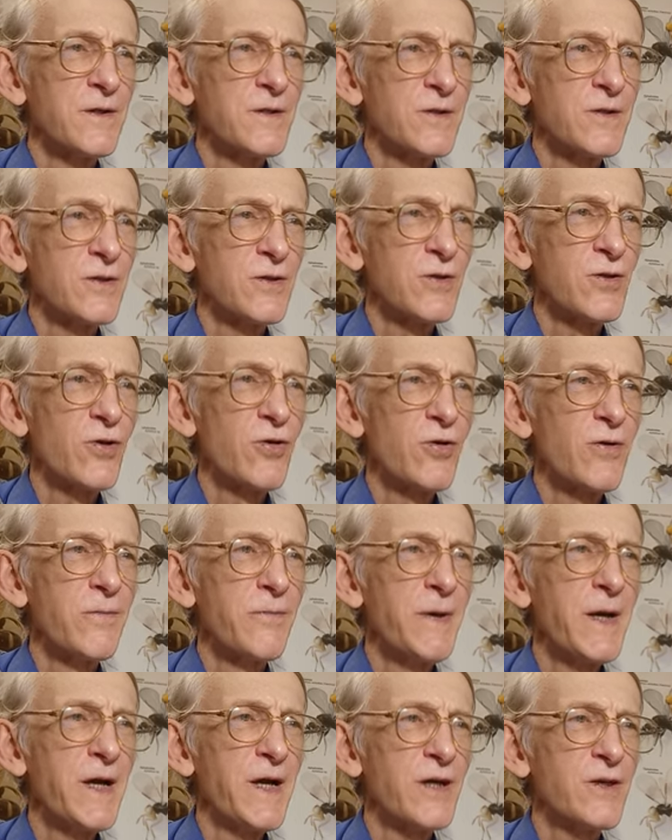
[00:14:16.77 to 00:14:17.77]
So going
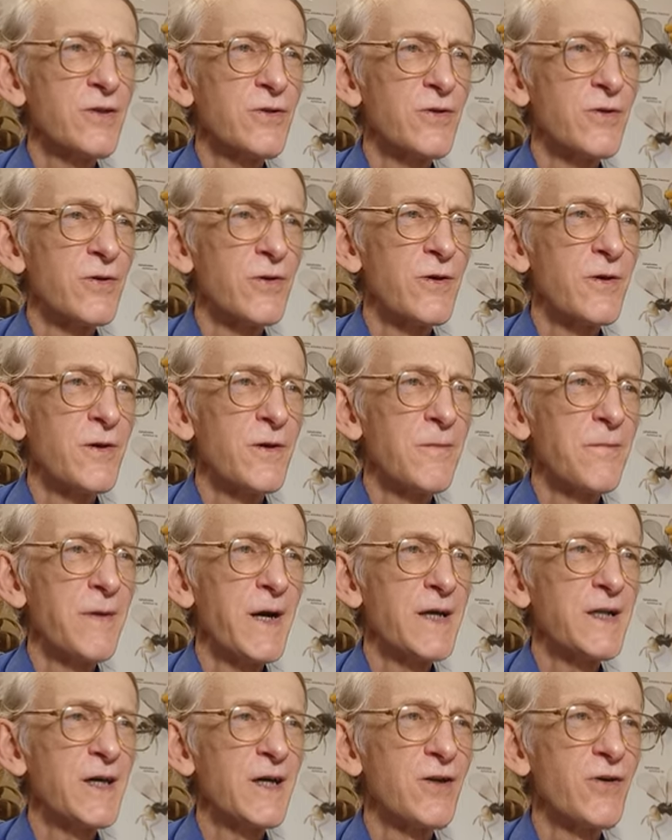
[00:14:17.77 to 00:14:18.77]
back to
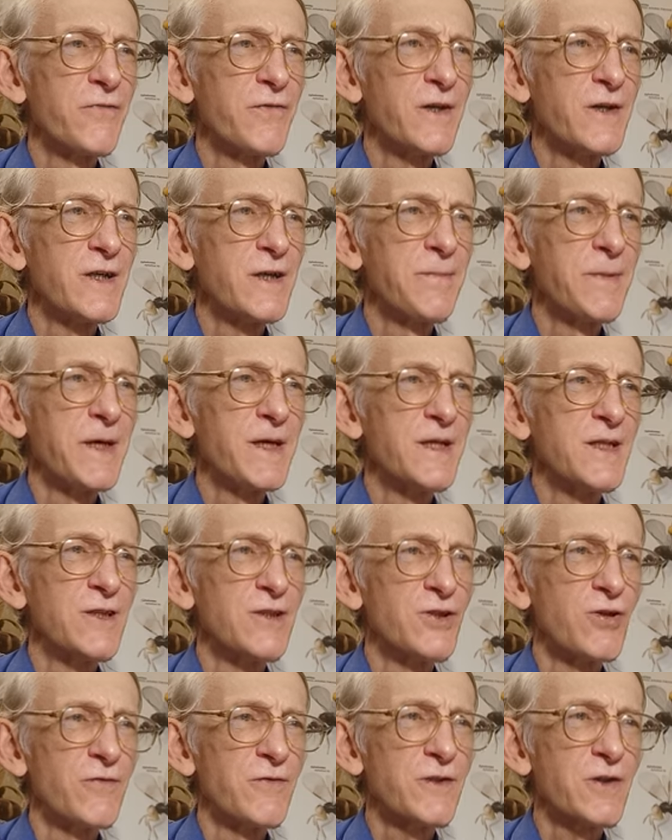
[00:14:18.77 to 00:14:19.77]
Maidan of
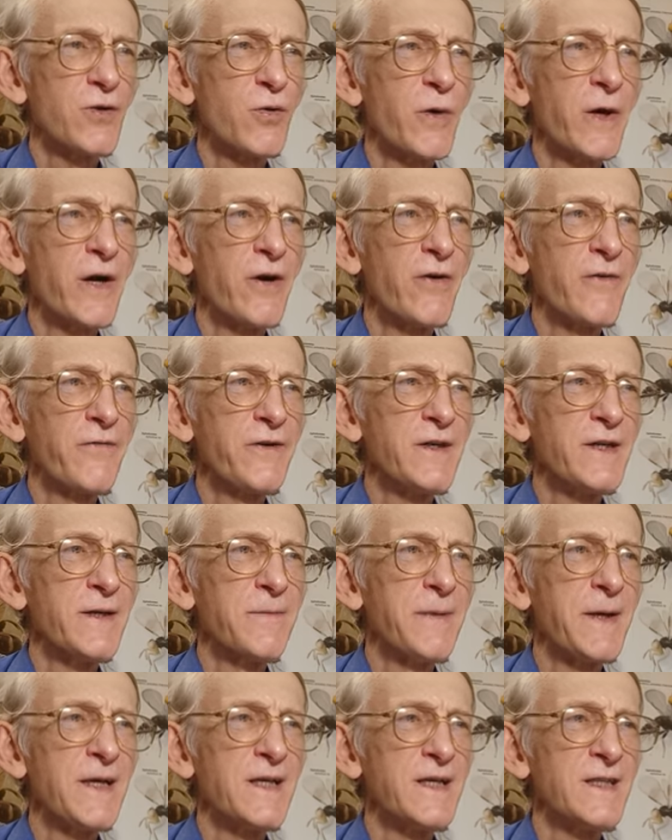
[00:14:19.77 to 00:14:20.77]
Independence, or Square of
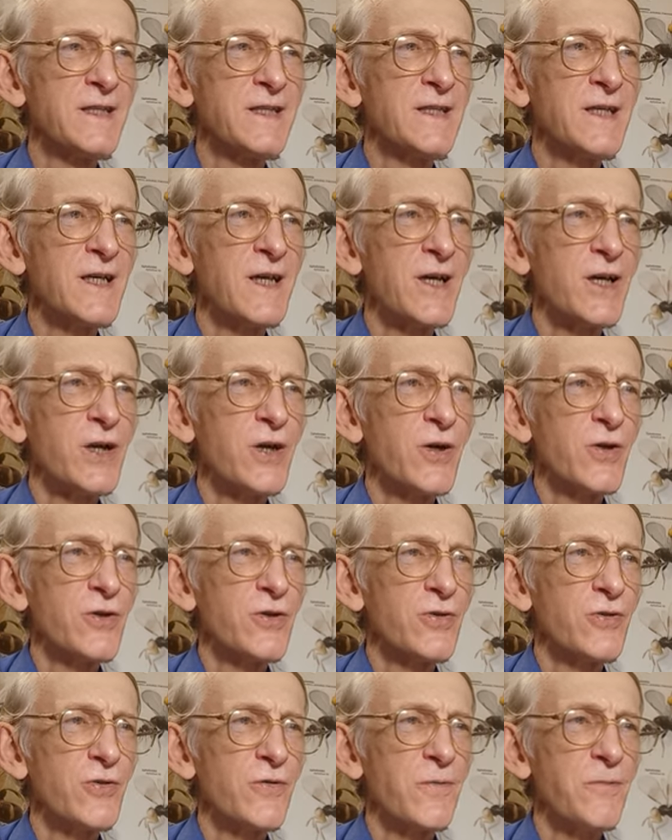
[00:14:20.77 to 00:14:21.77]
Independence,
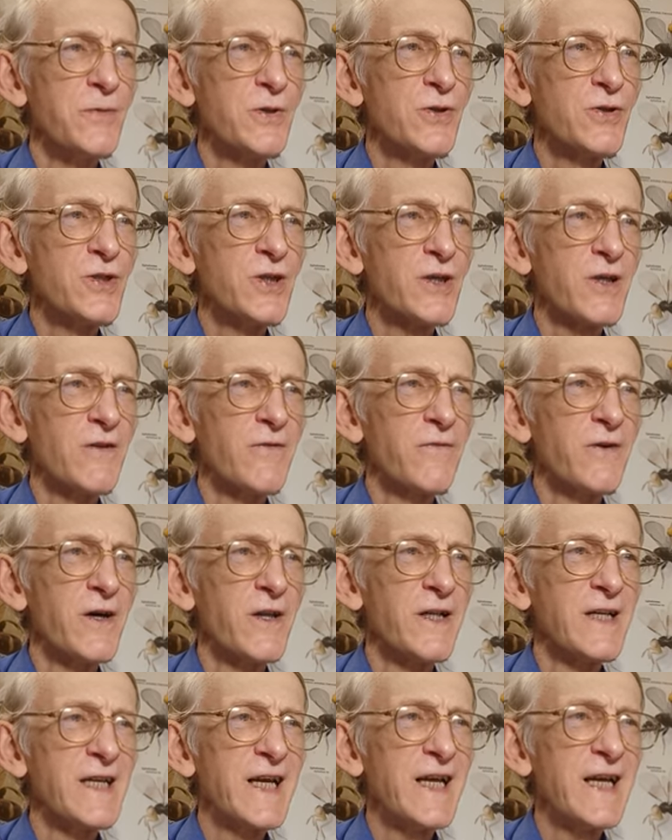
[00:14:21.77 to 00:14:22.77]
to musical
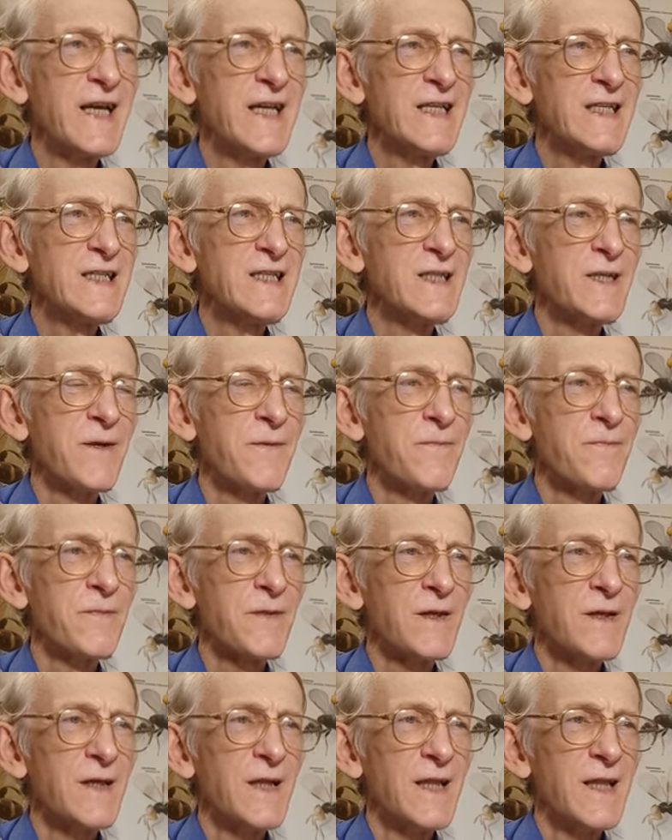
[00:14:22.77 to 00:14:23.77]
fountains.
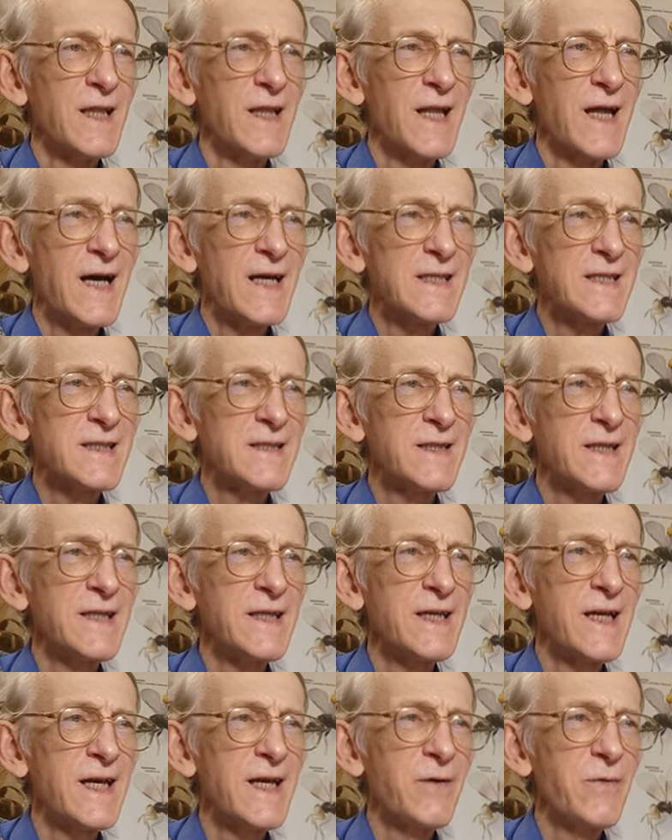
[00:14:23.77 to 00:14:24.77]
Last
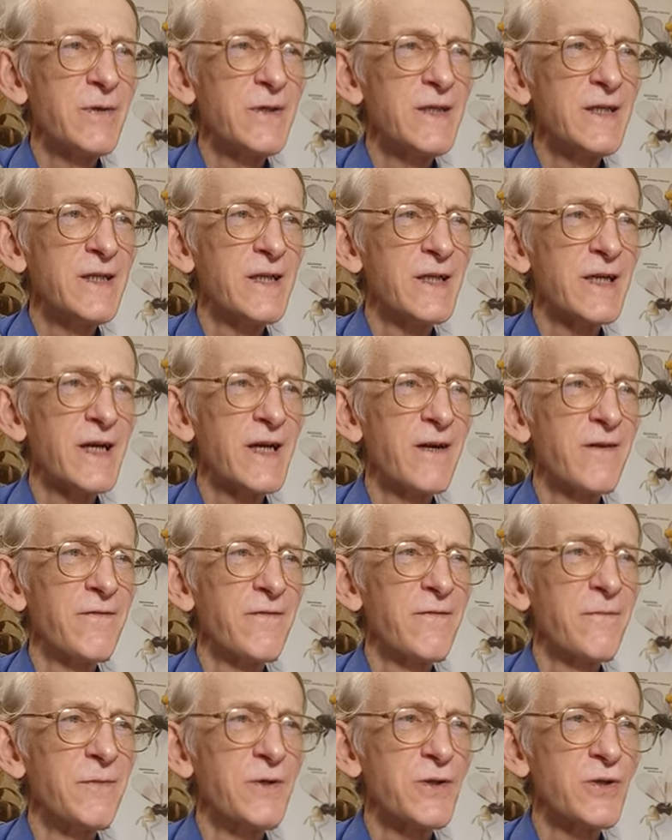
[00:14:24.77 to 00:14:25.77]
year we didn't
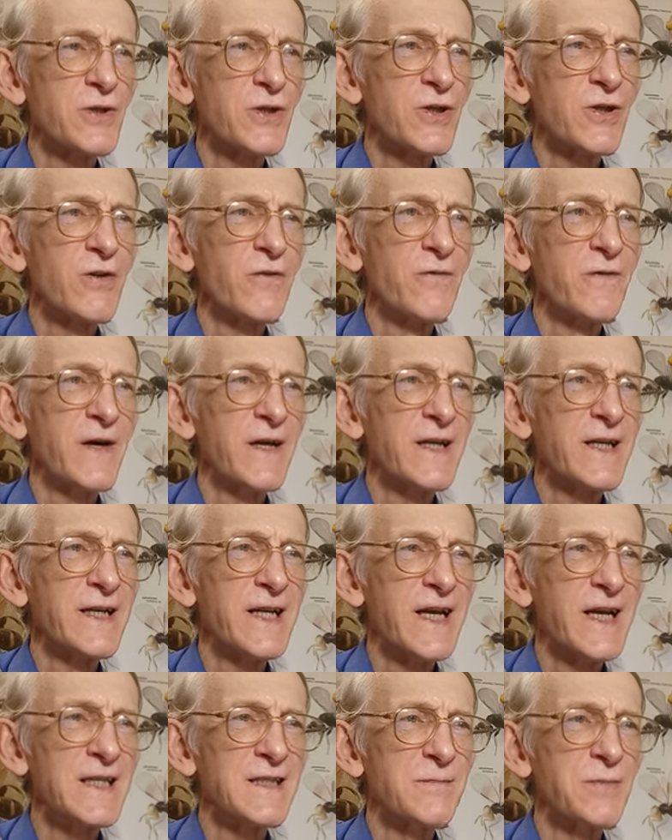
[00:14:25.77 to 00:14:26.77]
have musical
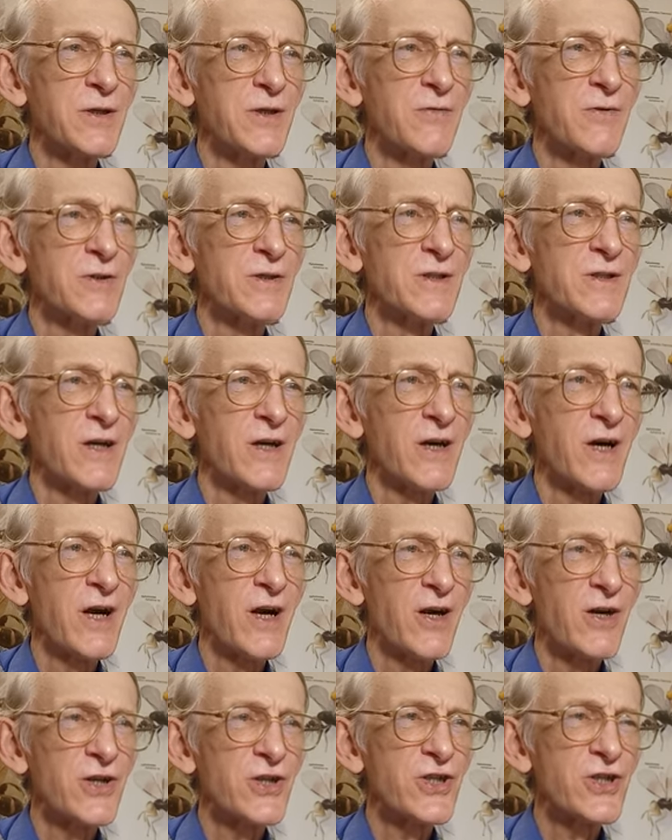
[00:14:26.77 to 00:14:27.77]
fountains because it's a
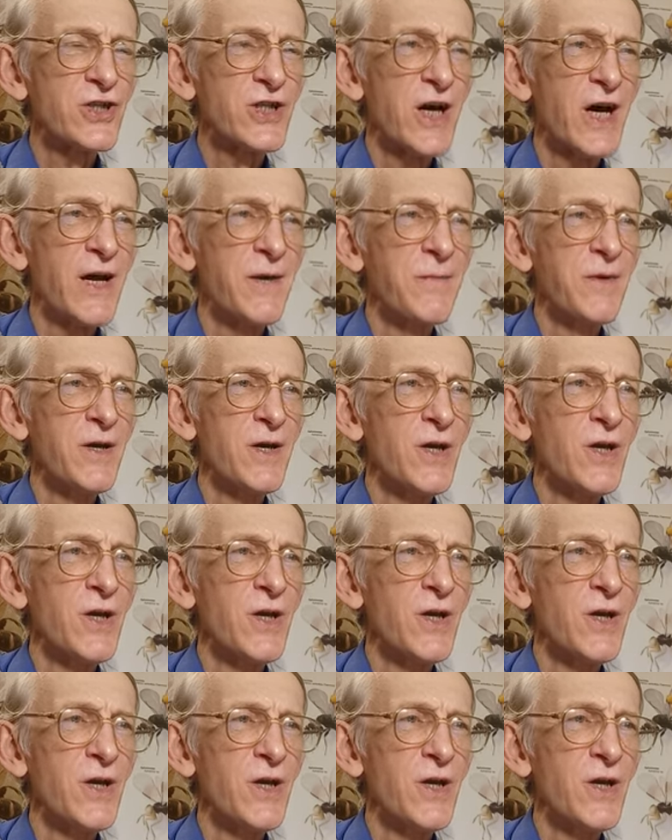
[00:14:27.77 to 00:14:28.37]
harsh time